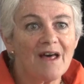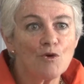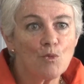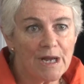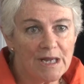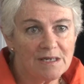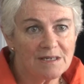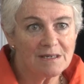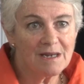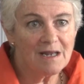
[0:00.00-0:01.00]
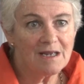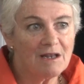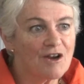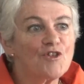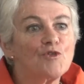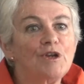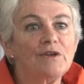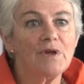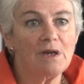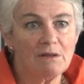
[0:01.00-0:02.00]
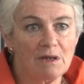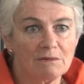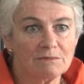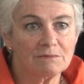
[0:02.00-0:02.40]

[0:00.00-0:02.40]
other ways, like three of anything,